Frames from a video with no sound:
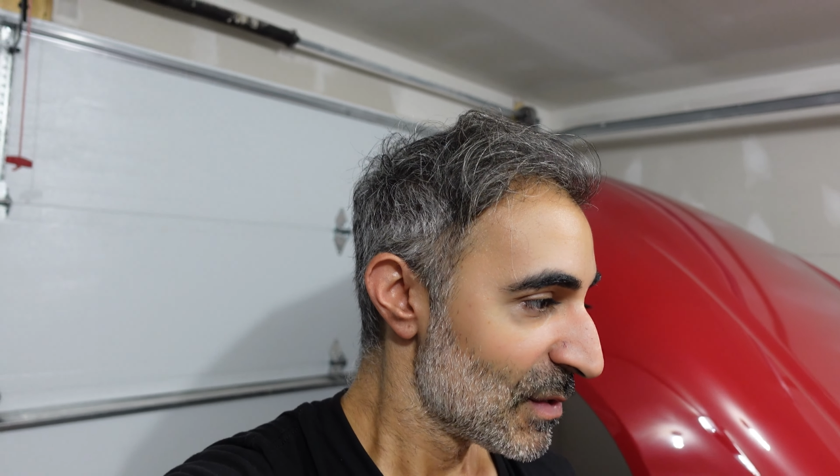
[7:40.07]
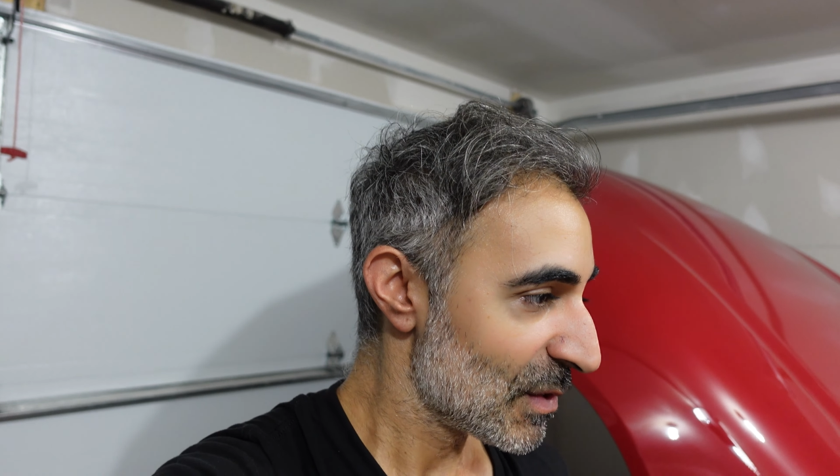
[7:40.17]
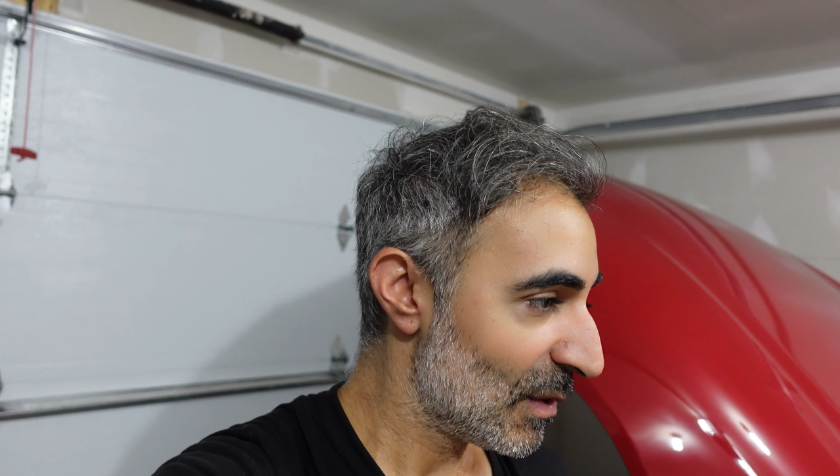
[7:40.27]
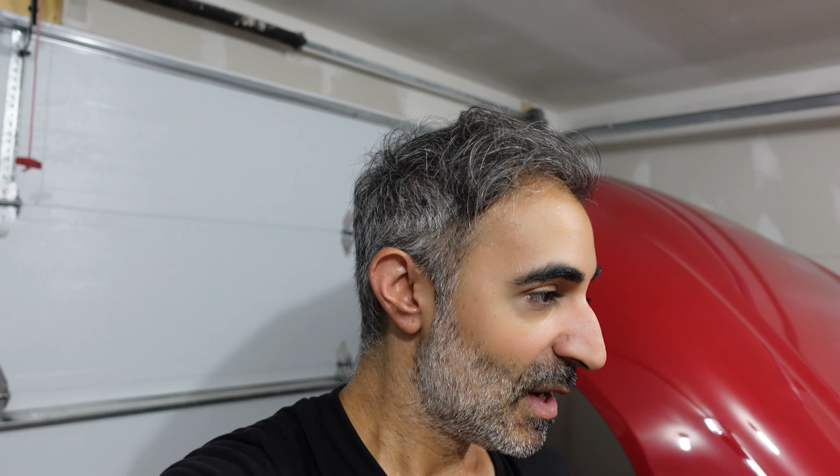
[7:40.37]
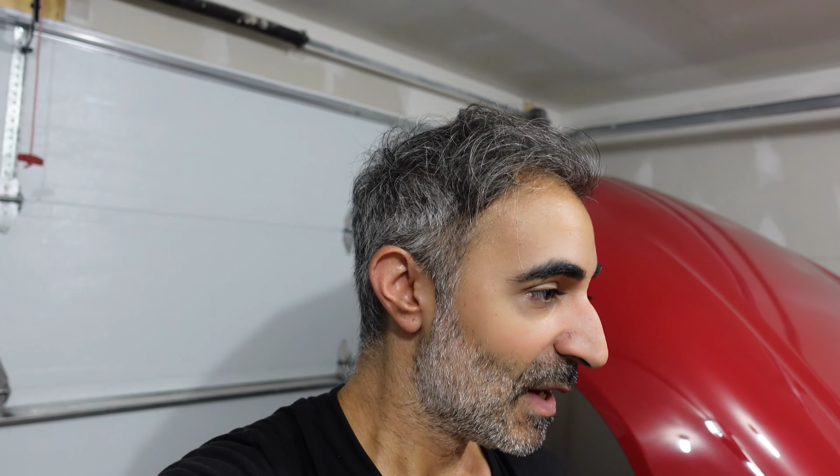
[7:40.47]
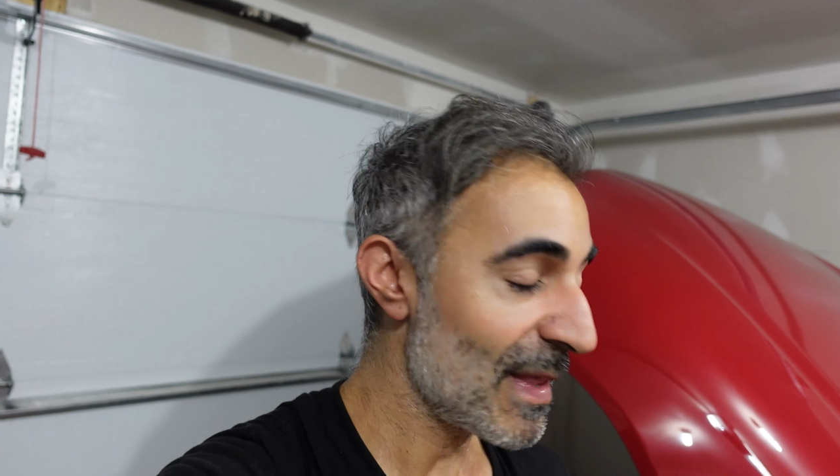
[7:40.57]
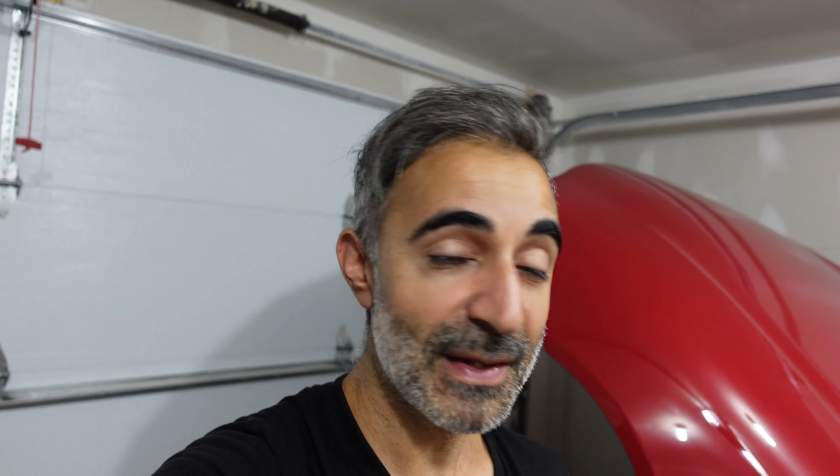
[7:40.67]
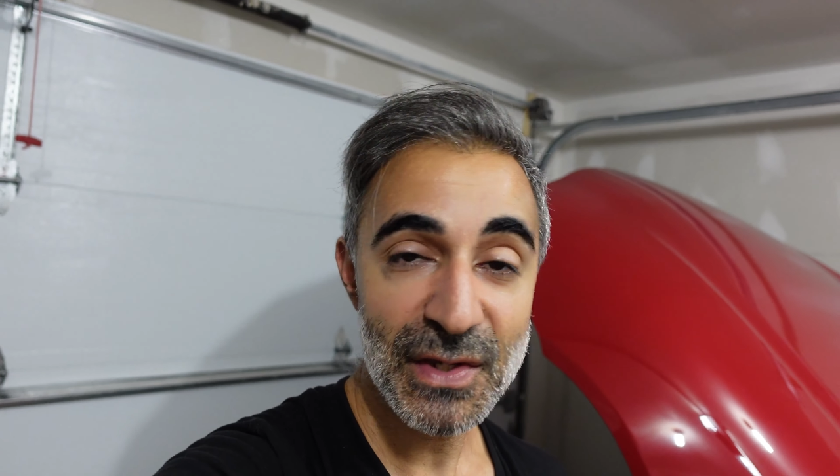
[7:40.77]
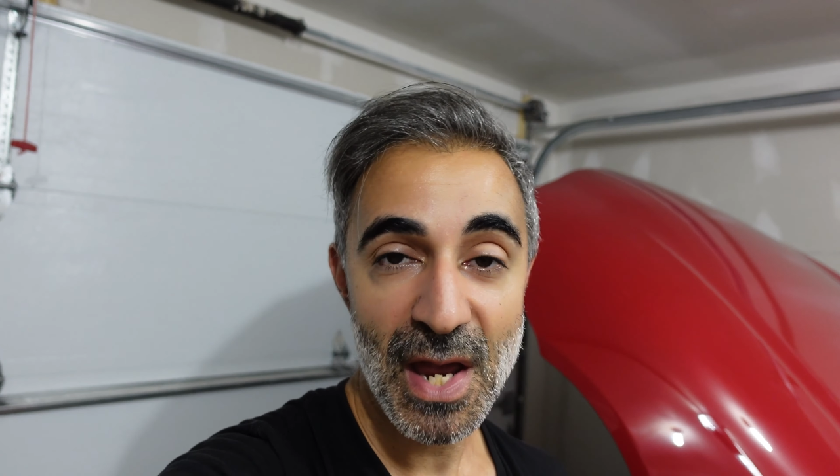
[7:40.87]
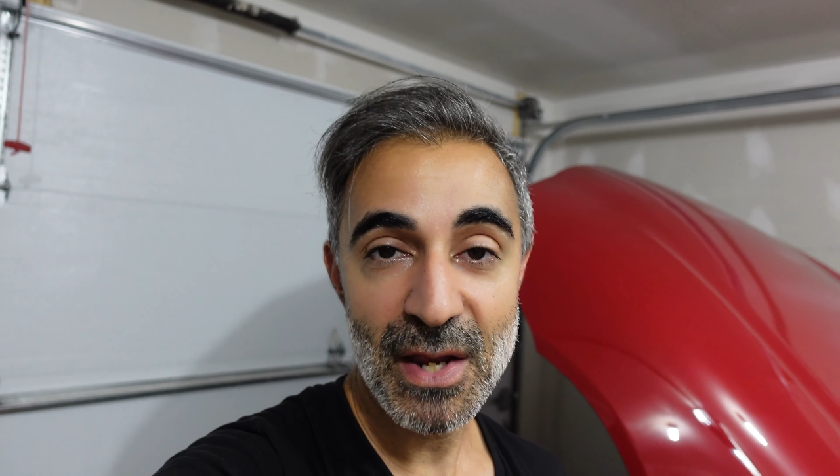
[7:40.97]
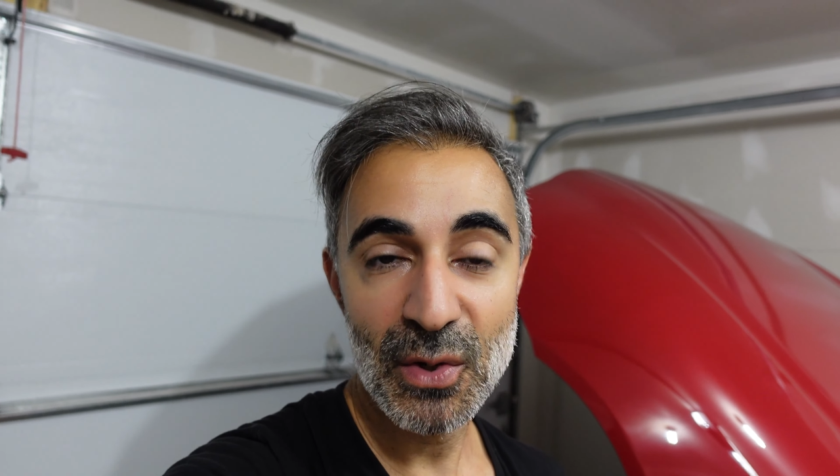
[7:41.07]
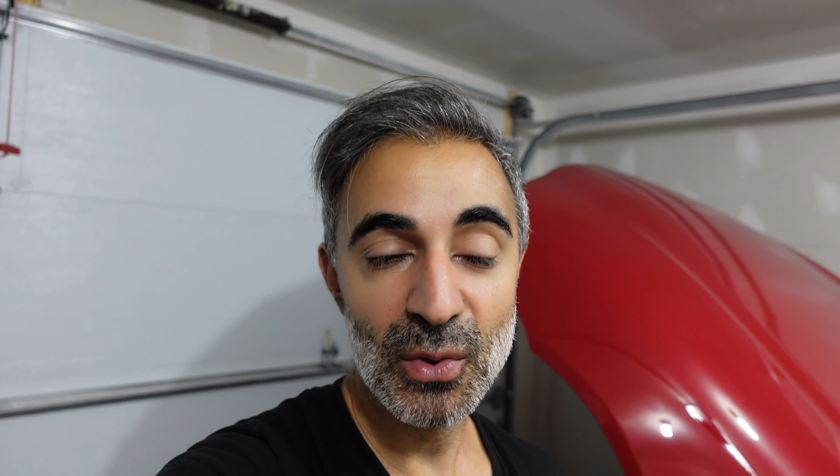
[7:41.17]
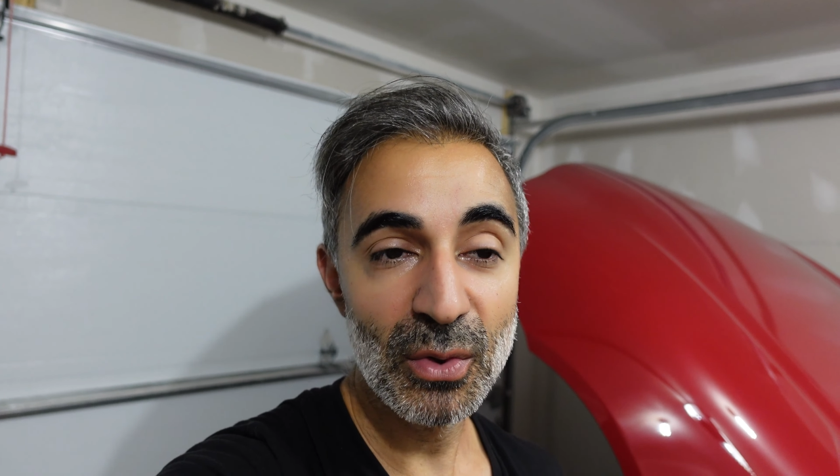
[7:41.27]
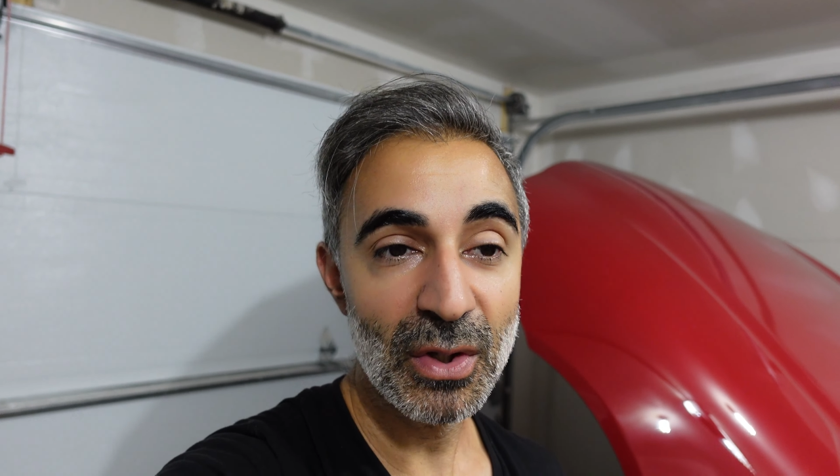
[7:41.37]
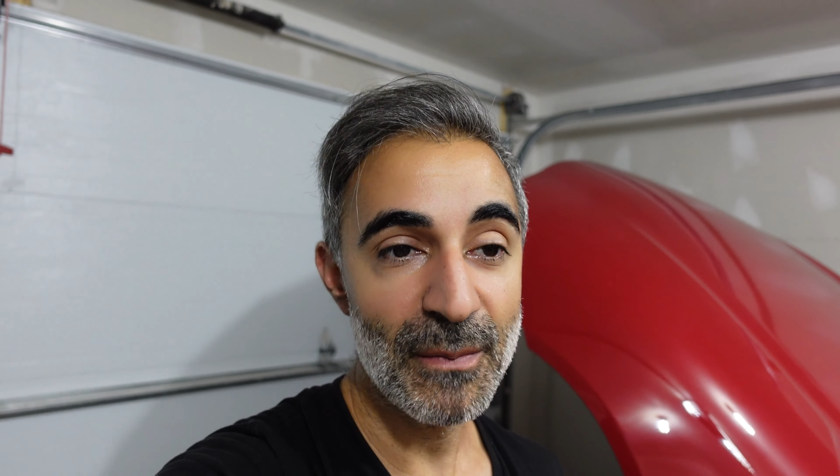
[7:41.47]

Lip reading: So that's kind of cool.